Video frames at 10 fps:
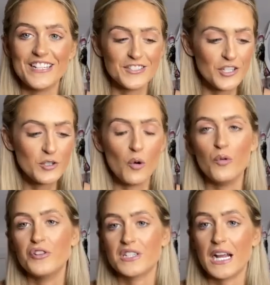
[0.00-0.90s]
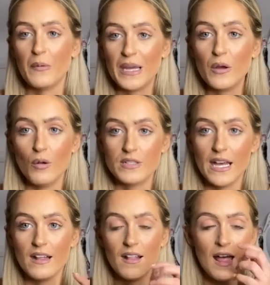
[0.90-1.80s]
You go, there's like a wee
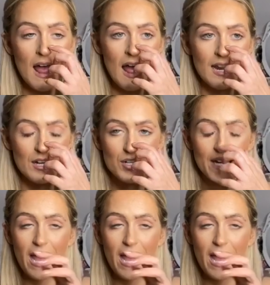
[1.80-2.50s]
hotel, literally